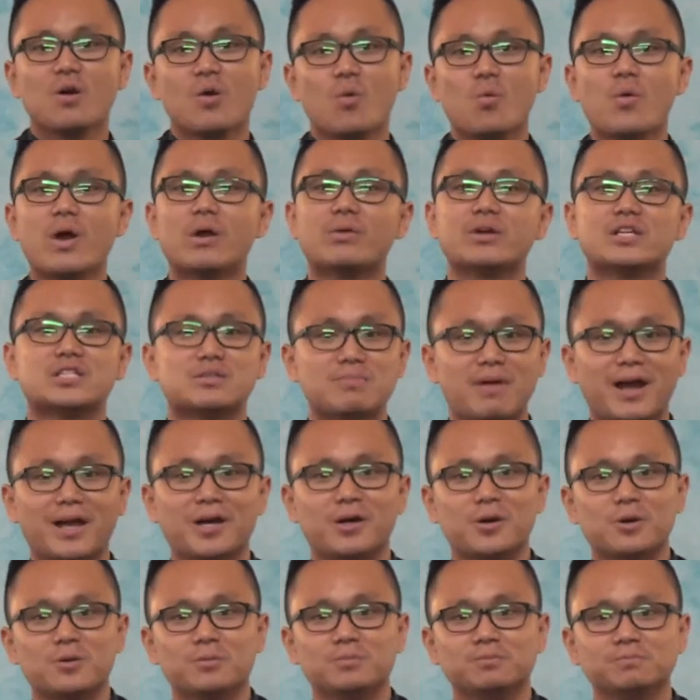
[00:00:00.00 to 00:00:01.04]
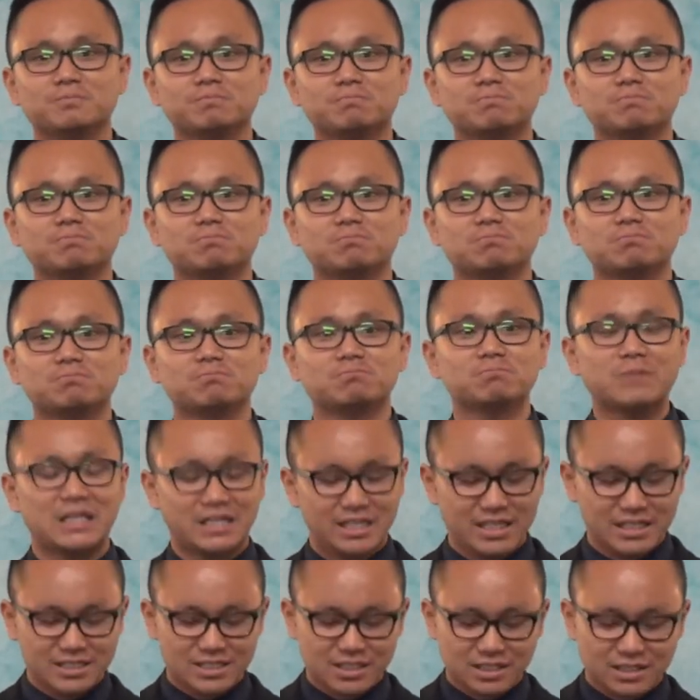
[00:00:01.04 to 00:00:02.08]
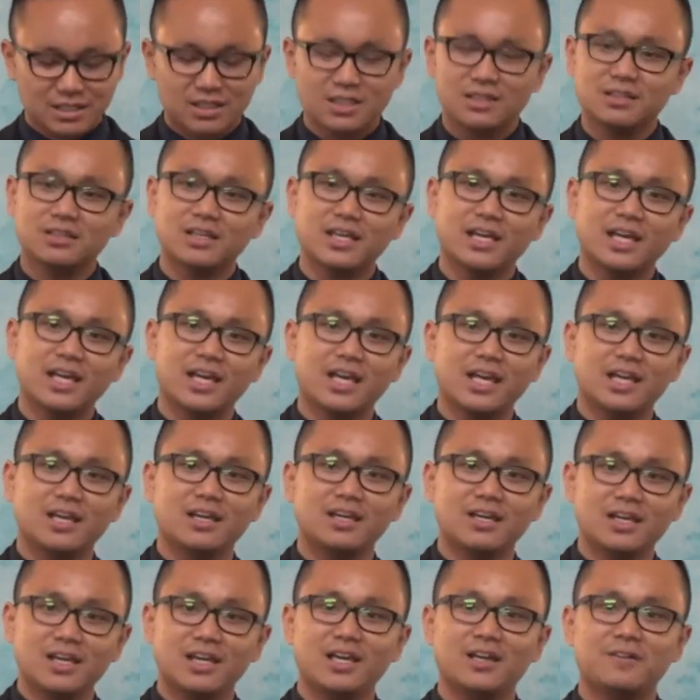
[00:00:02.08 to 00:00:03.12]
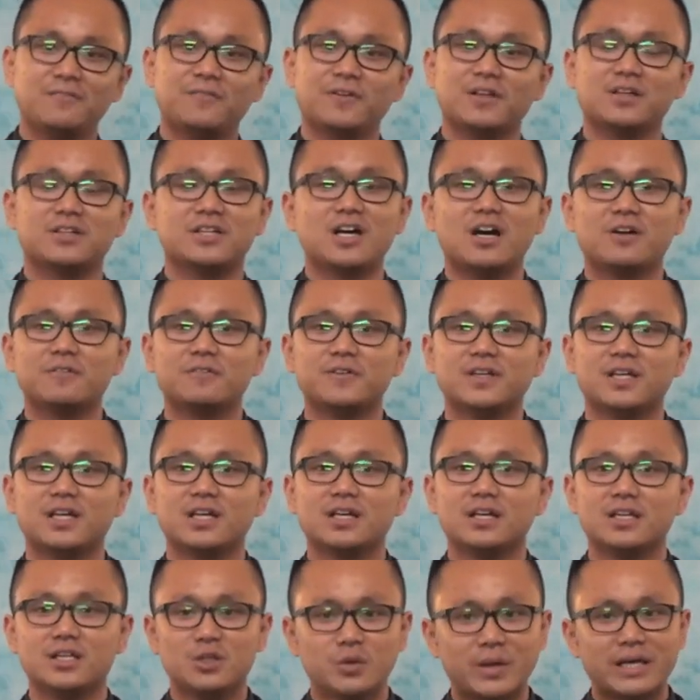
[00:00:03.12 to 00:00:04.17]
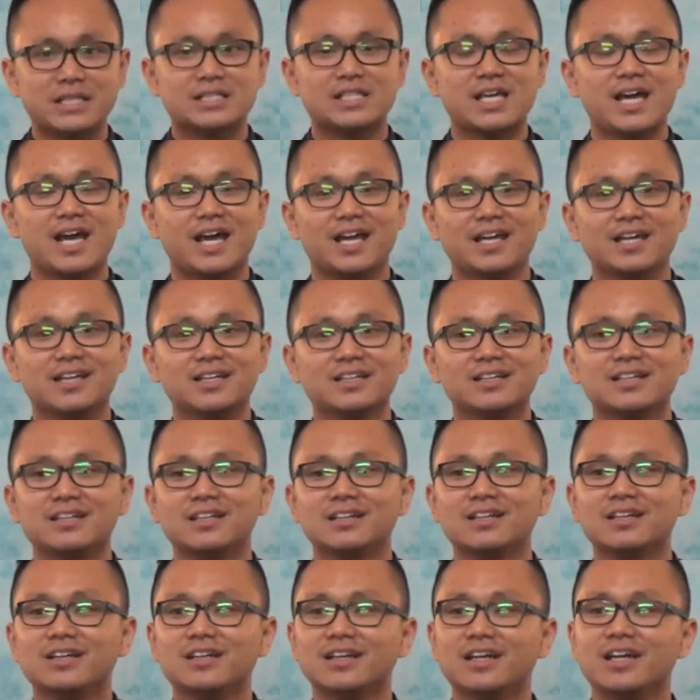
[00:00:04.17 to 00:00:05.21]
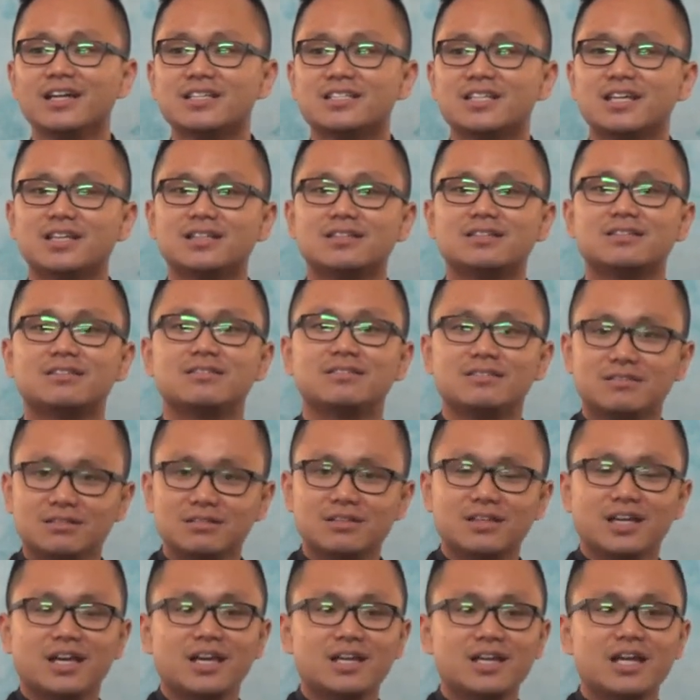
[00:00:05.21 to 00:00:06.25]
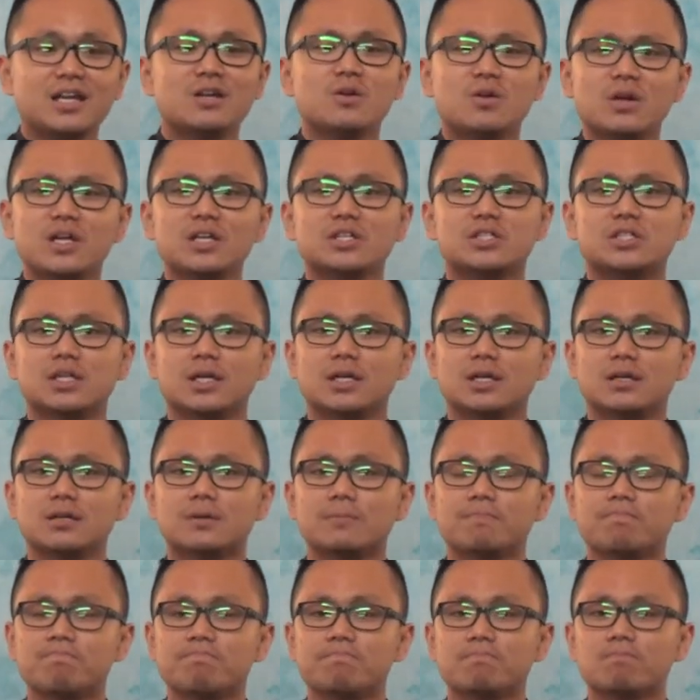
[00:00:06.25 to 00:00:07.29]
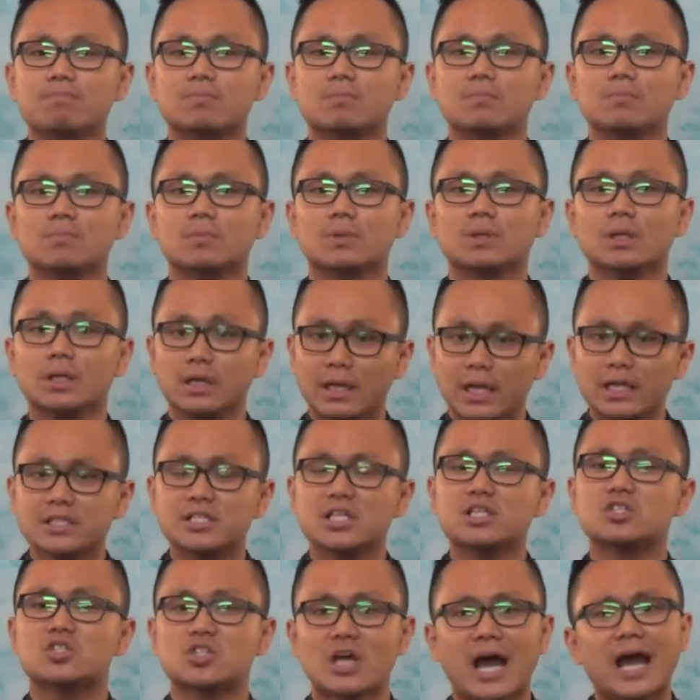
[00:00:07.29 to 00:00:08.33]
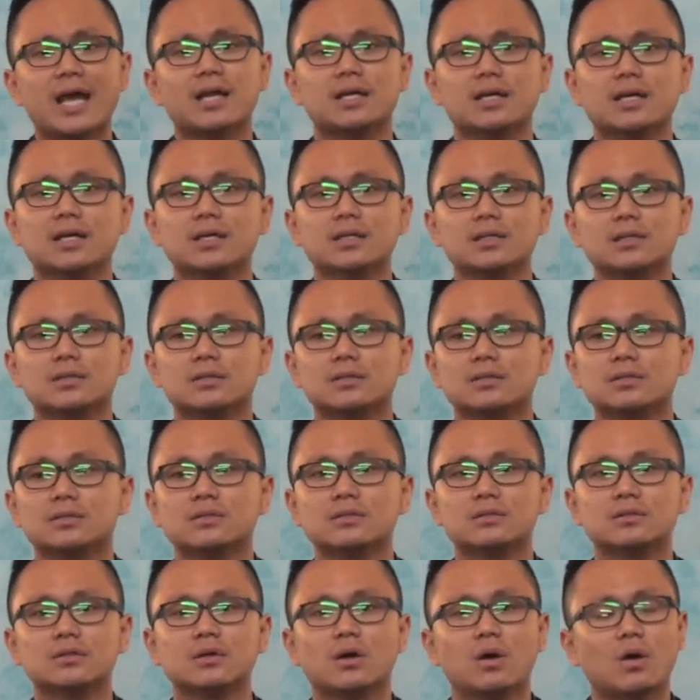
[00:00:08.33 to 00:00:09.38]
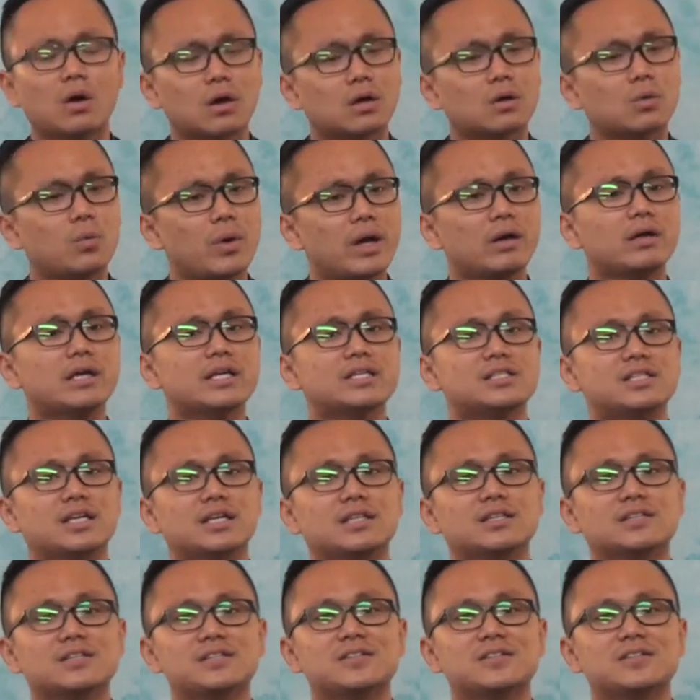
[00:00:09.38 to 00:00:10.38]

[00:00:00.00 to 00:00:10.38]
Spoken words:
Where is my home? Is it in Philadelphia, USA? Is it in Indonesia? Is it China? Or where is it?